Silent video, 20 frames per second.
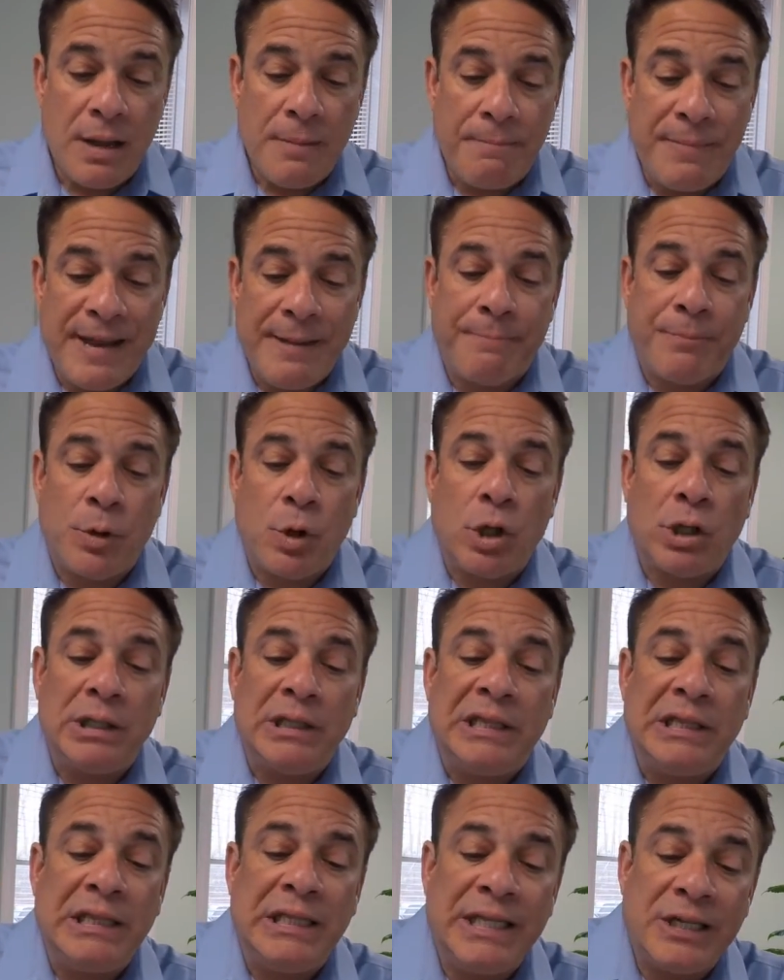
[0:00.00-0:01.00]
People
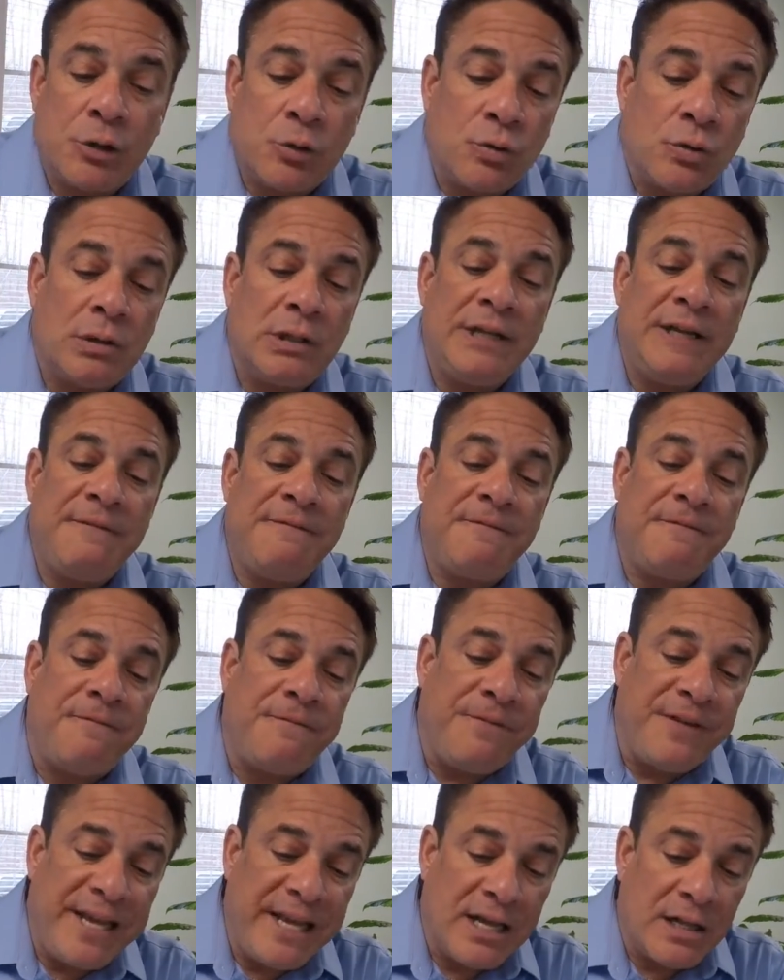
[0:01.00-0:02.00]
literally
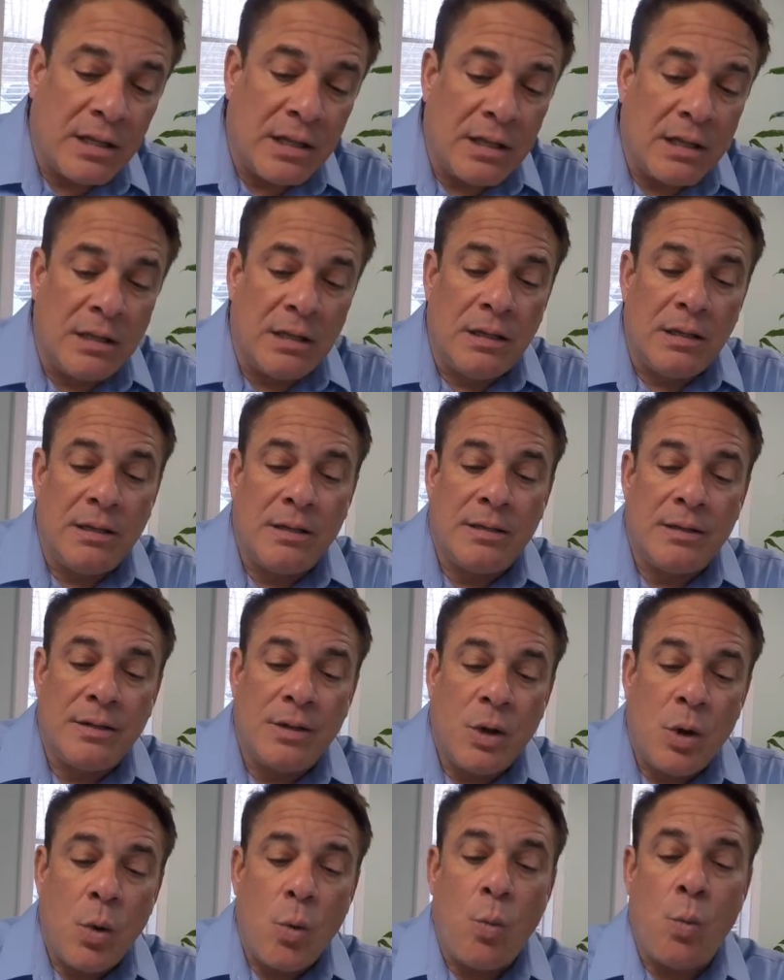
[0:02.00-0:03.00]
feel
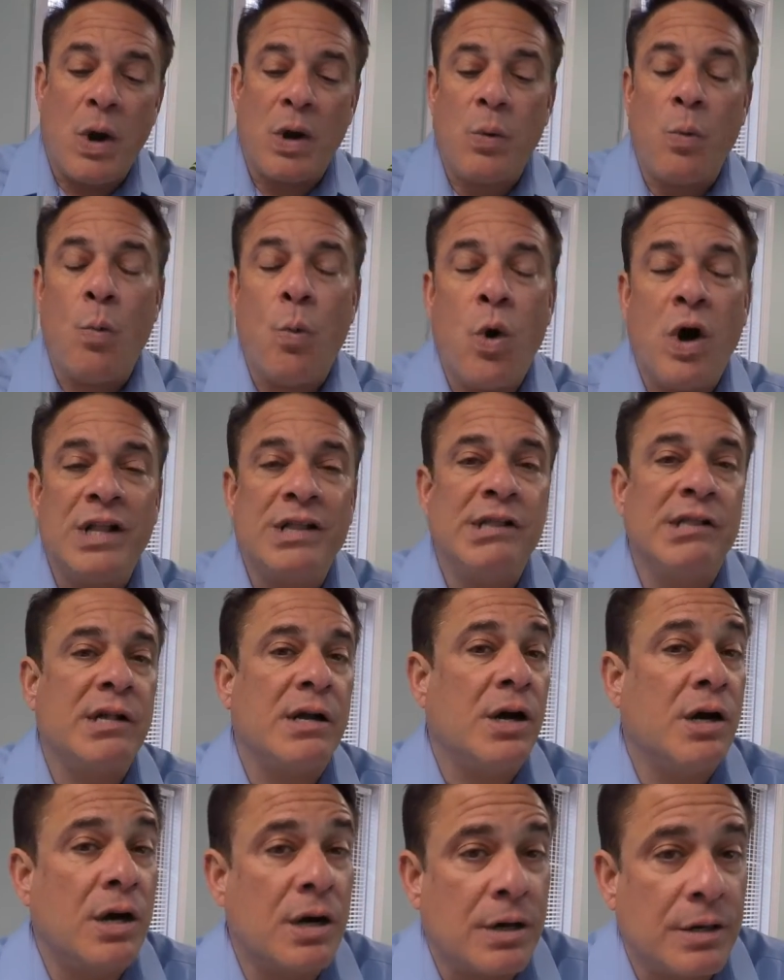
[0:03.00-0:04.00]
what one's
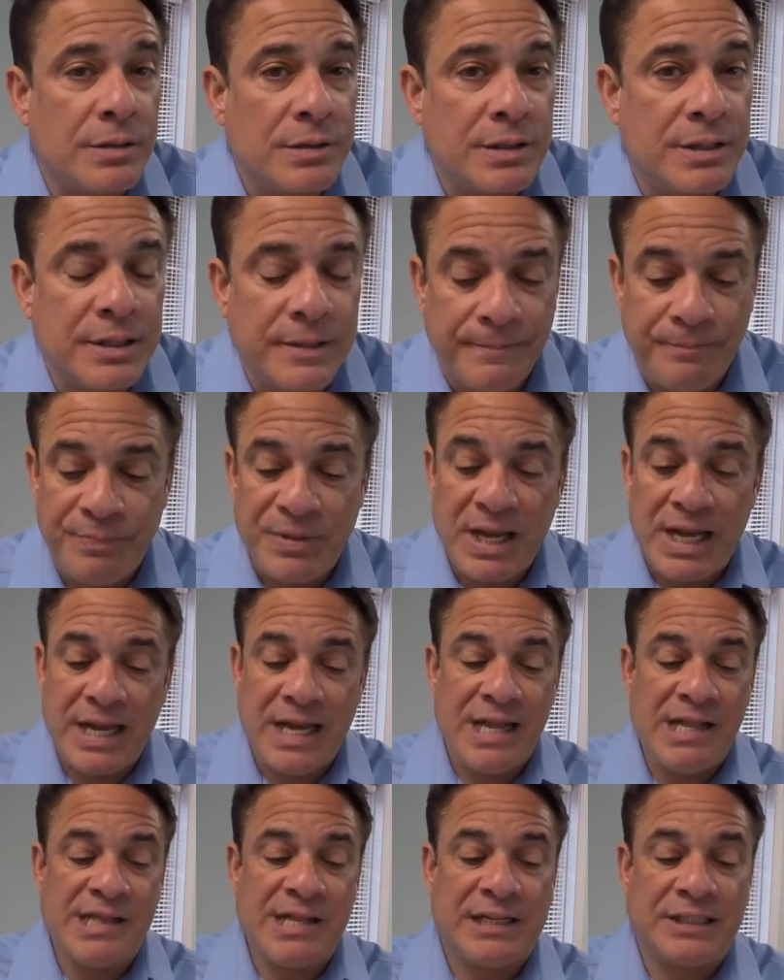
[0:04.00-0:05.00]
heart
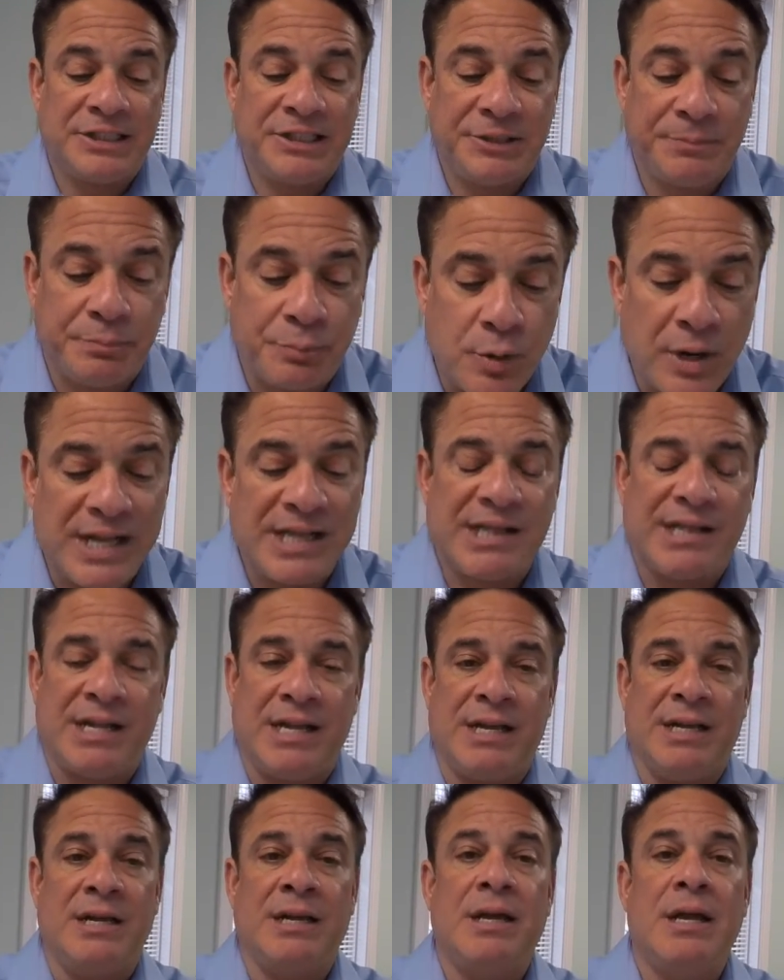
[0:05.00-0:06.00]
is
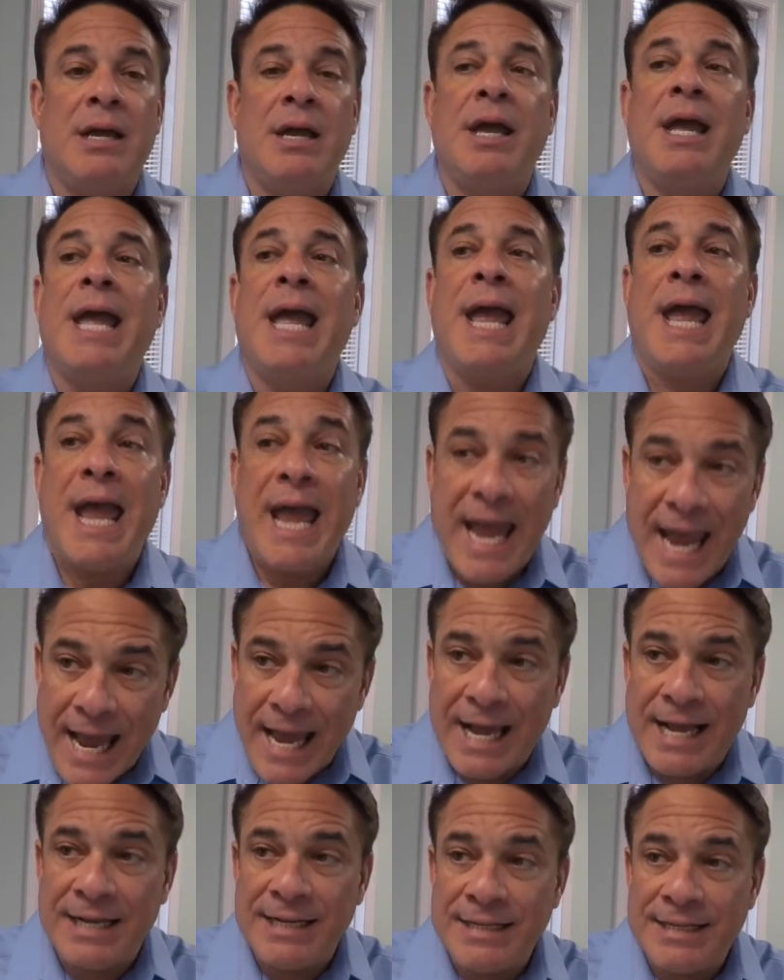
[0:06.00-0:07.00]
expressing
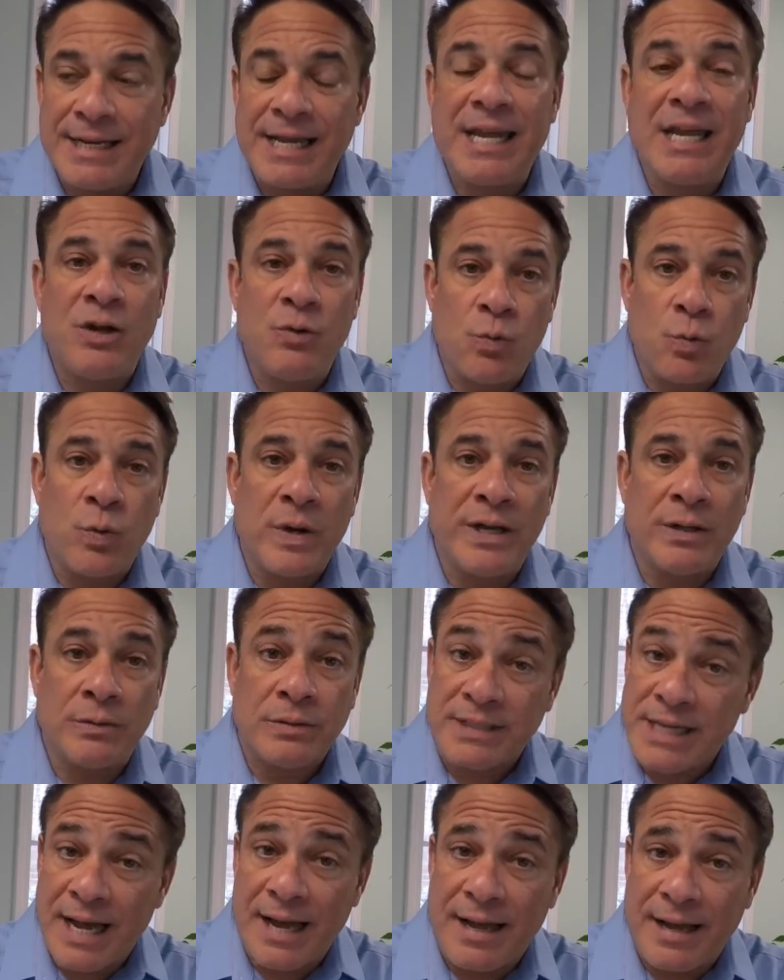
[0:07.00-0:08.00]
and in real
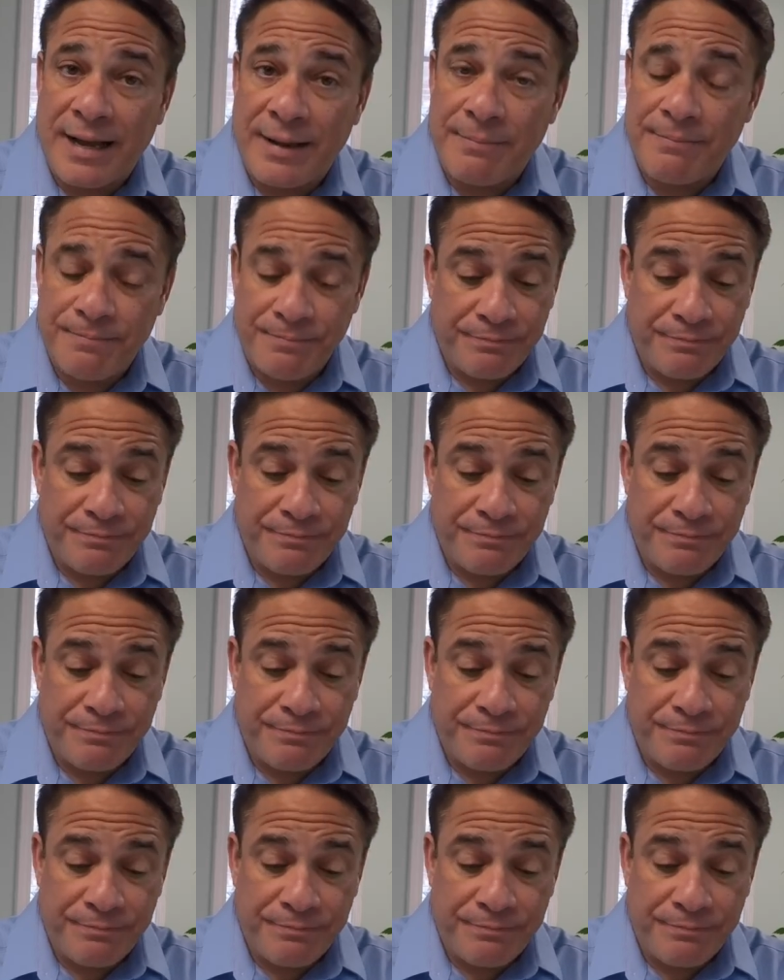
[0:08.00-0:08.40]
time.